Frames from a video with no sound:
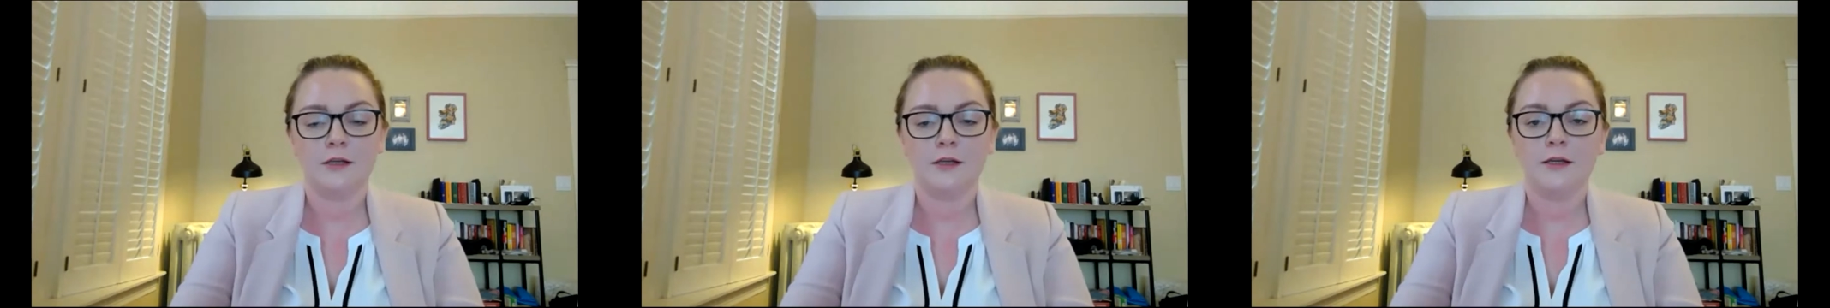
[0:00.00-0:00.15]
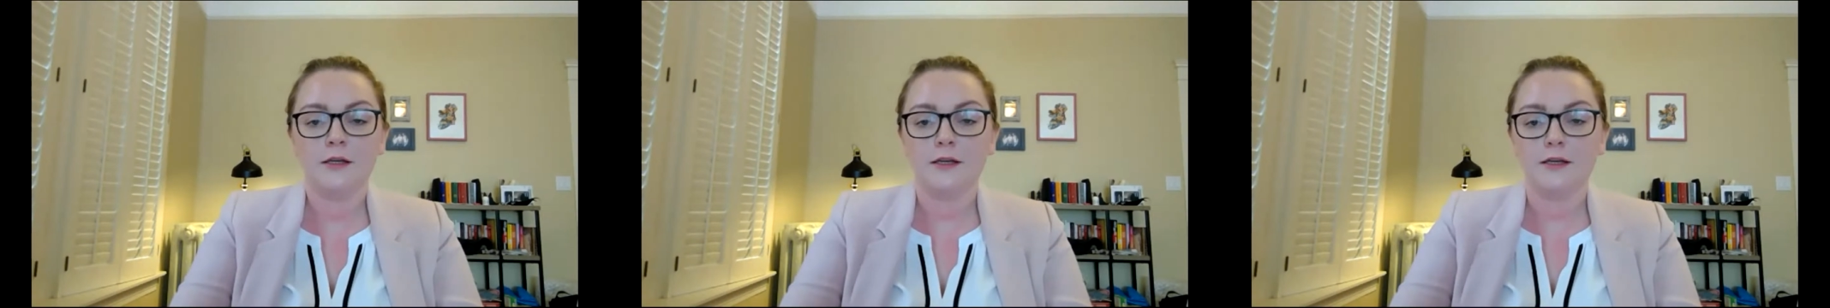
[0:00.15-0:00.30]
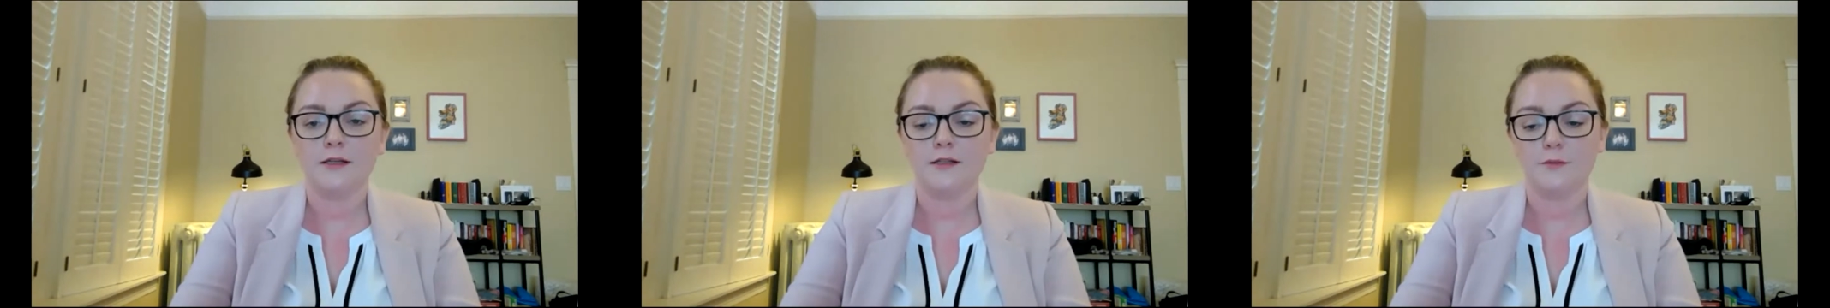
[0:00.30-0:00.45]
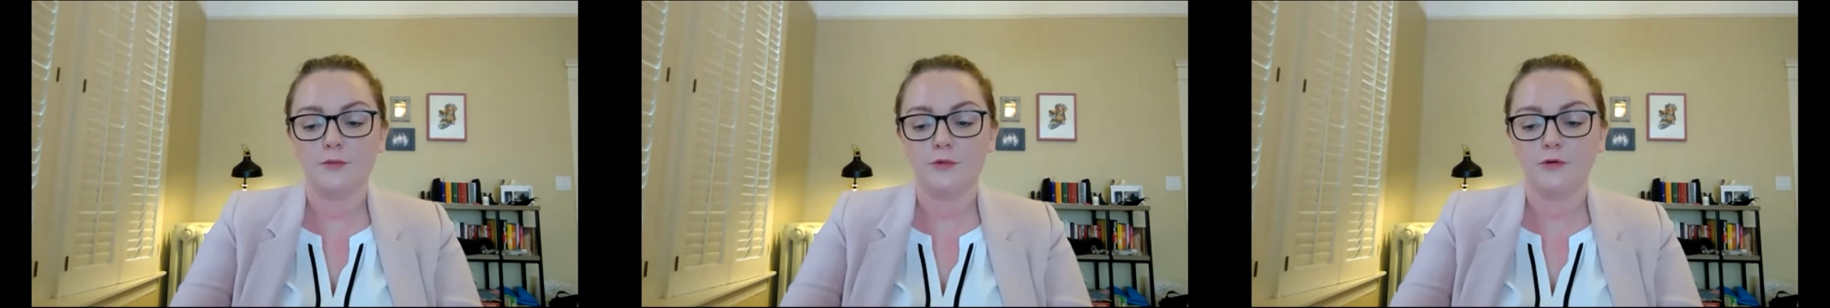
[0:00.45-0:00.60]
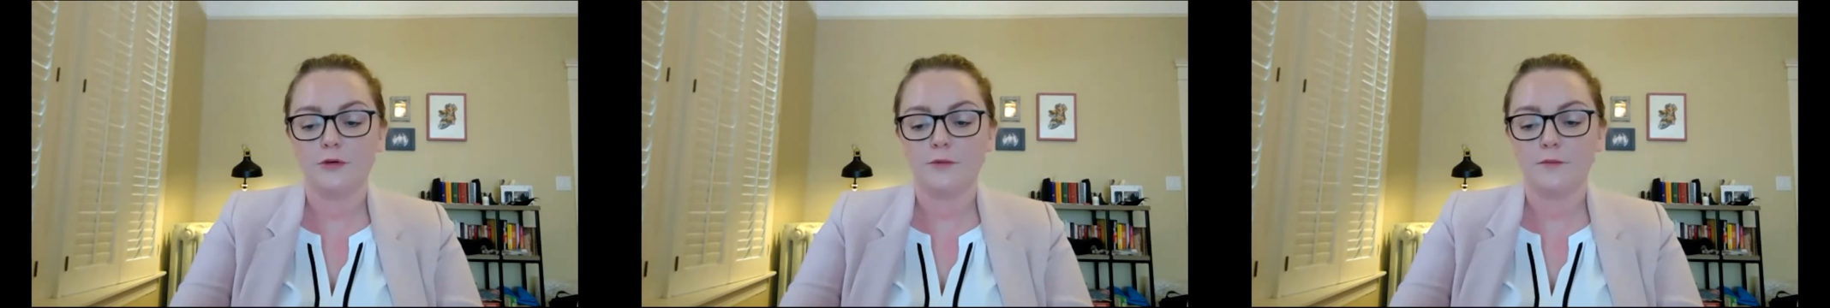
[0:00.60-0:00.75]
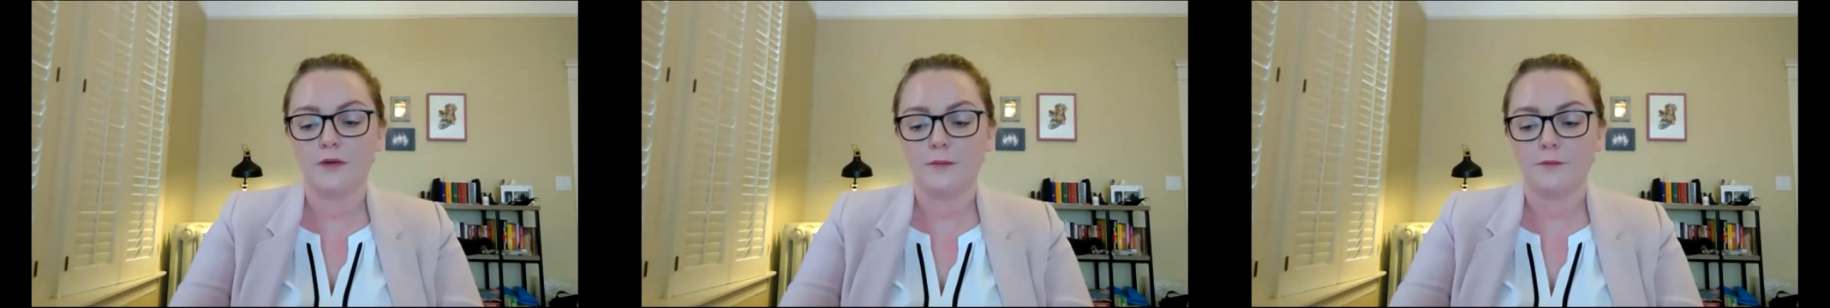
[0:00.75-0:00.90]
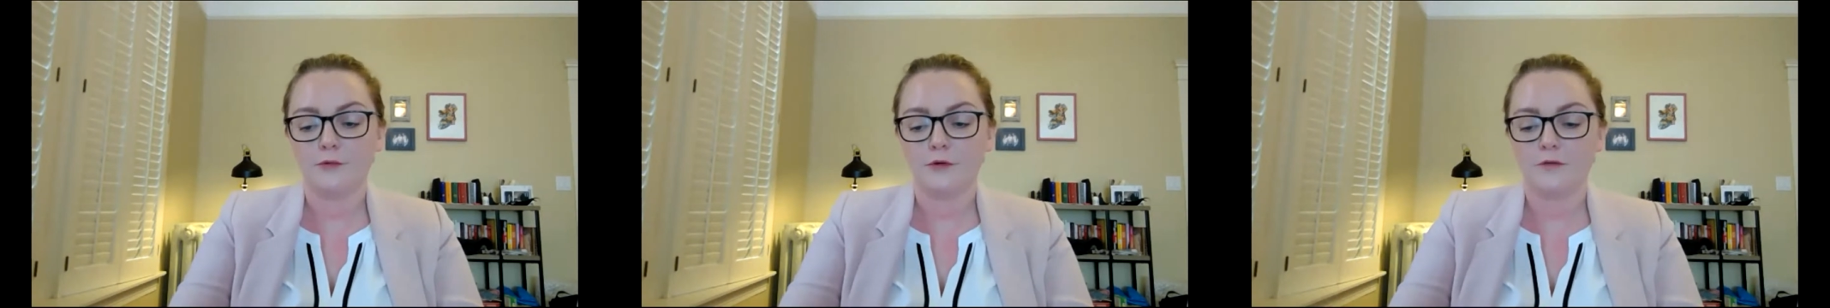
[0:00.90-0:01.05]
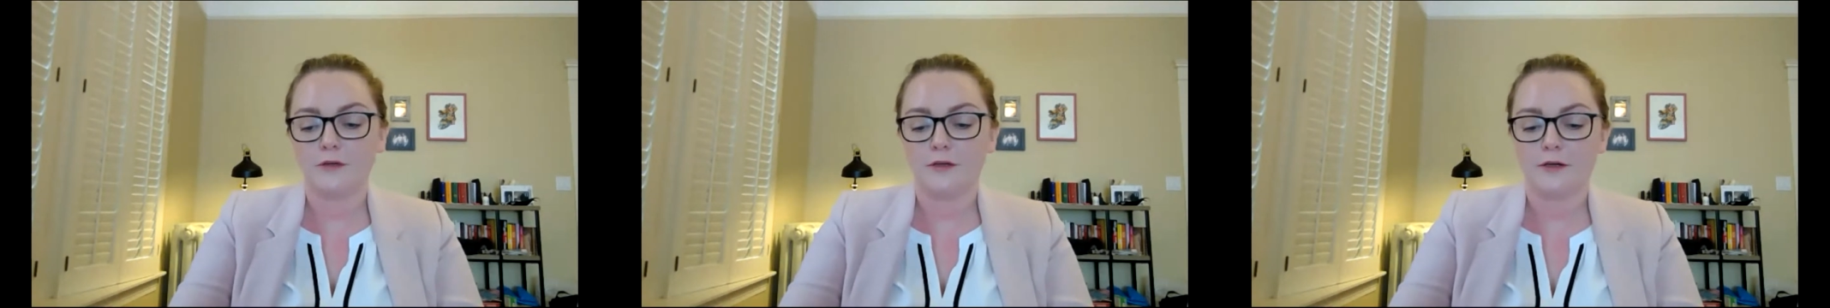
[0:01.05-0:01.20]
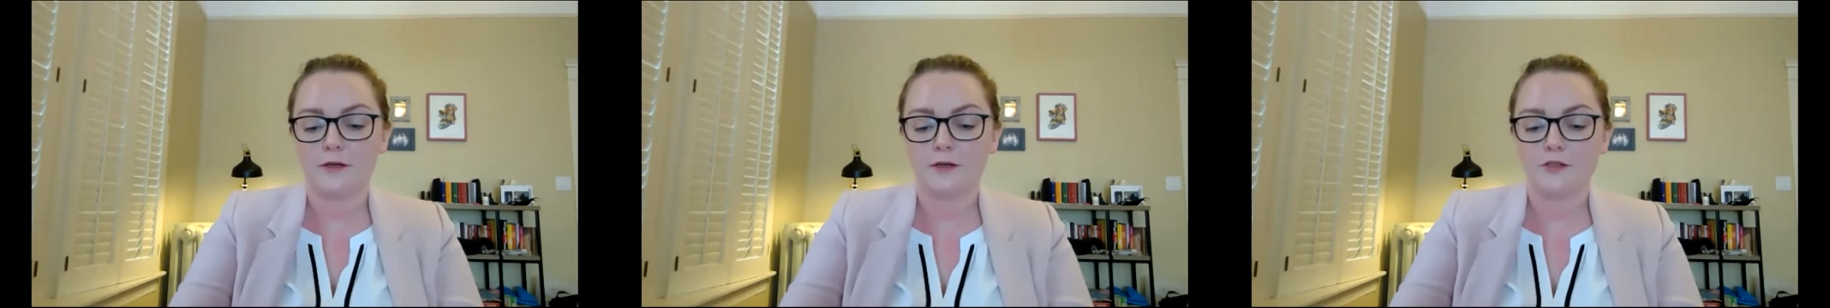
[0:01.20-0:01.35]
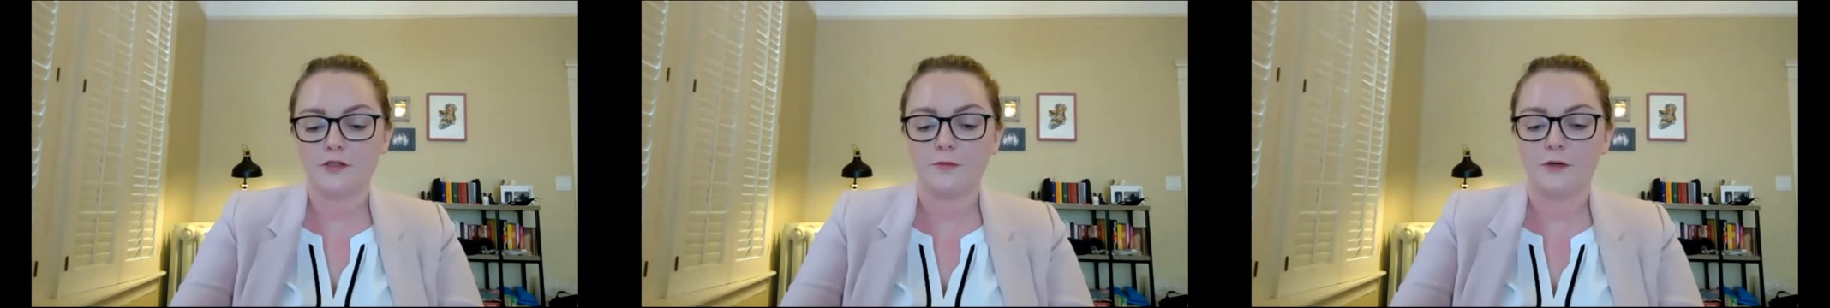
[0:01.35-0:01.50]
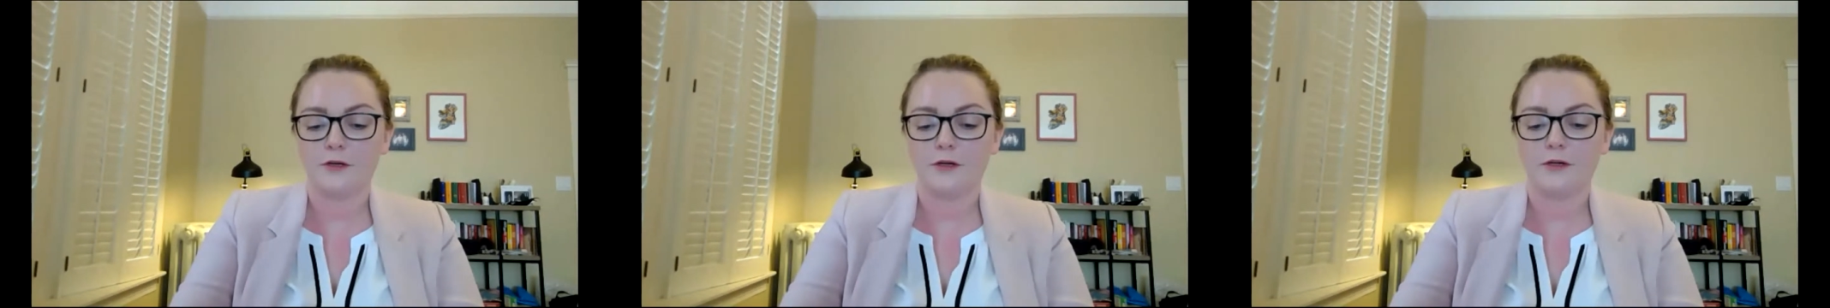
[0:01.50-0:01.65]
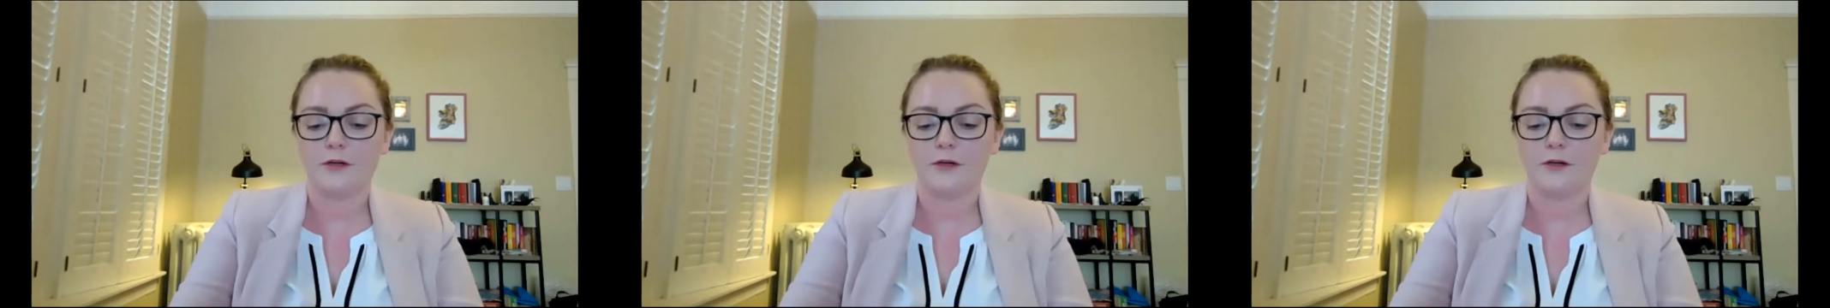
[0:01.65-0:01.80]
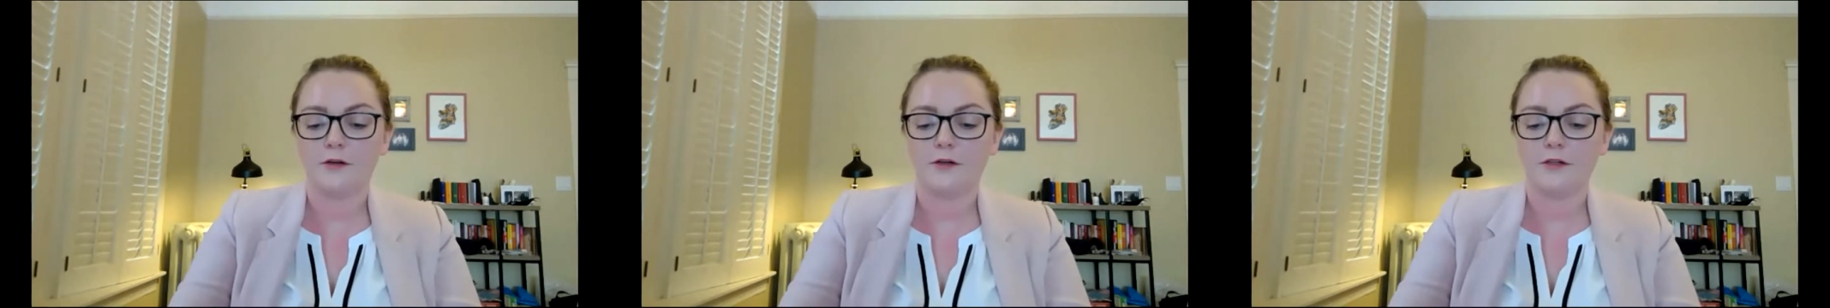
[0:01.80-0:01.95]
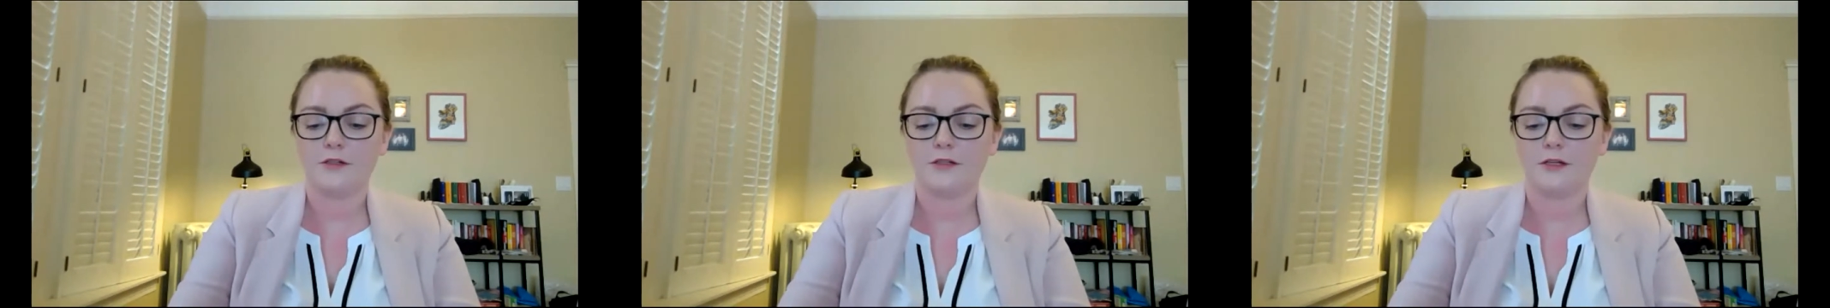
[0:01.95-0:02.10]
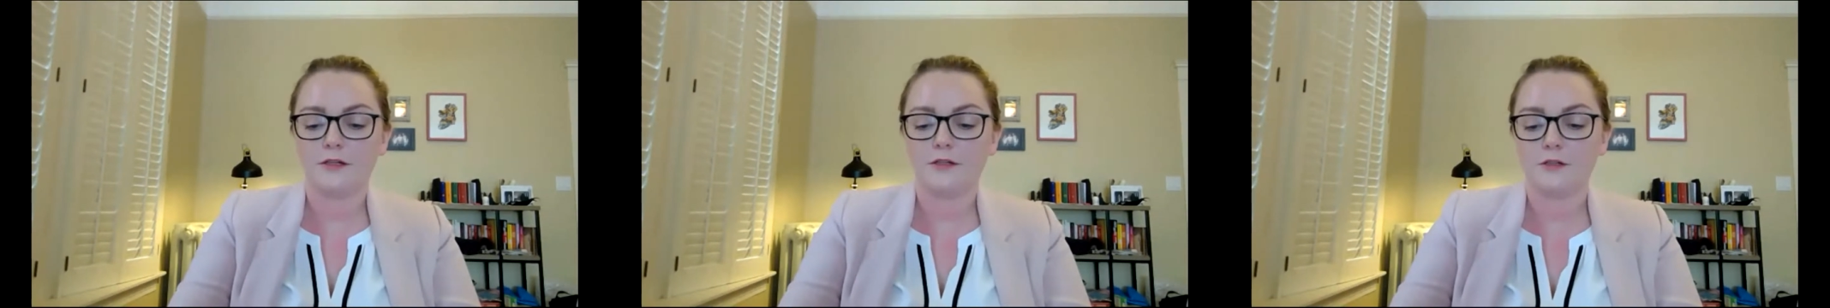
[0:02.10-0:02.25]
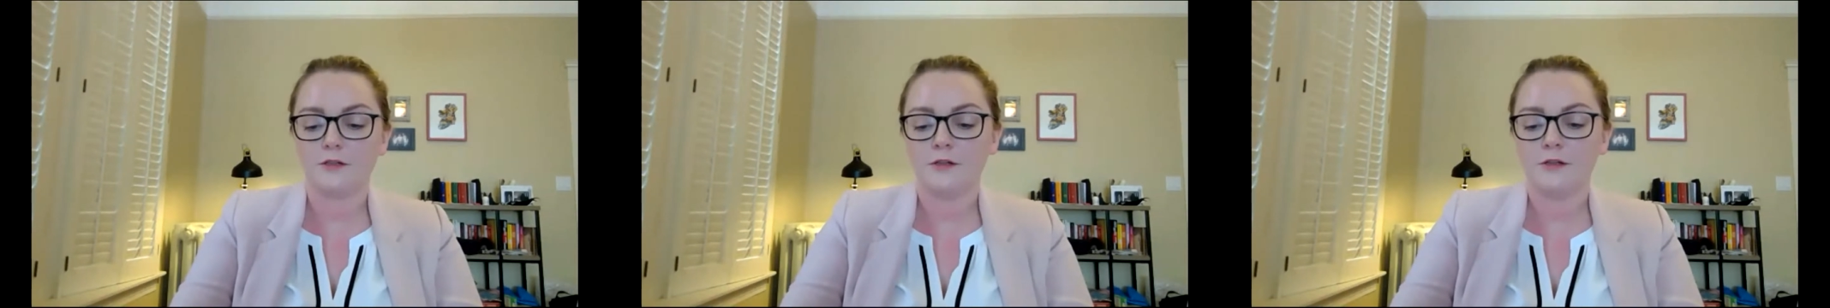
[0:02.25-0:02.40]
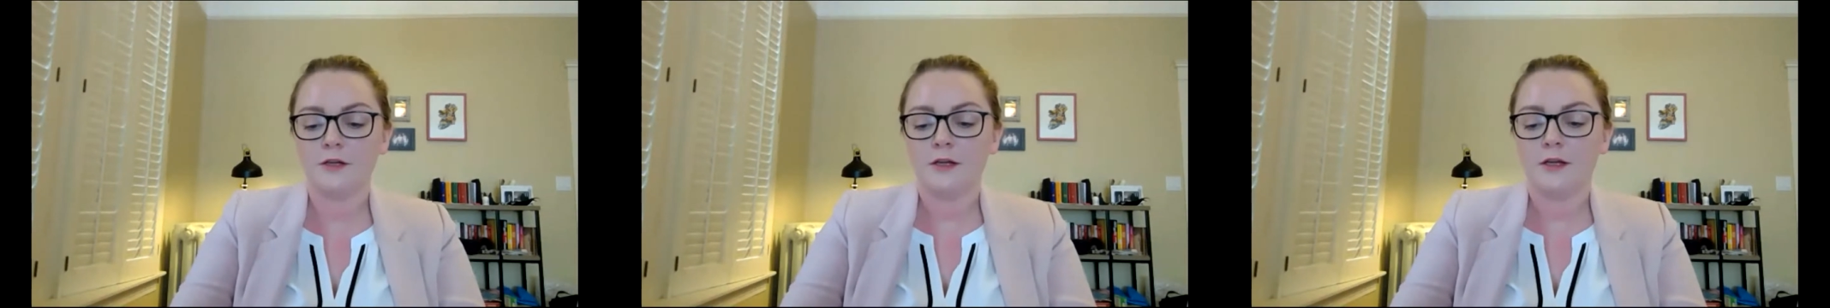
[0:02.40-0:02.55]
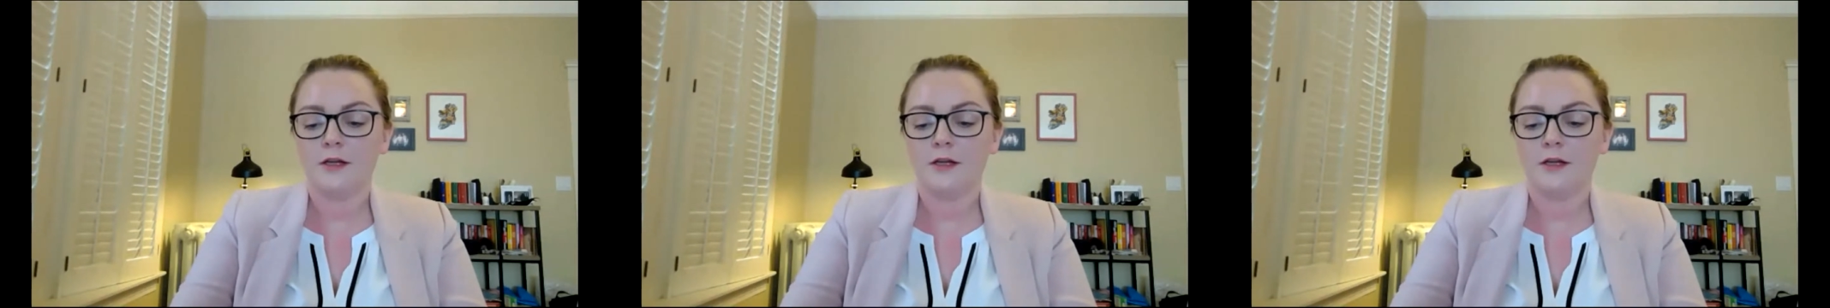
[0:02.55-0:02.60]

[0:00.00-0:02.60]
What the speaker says: He is a board member of the Irish American Heritage Centre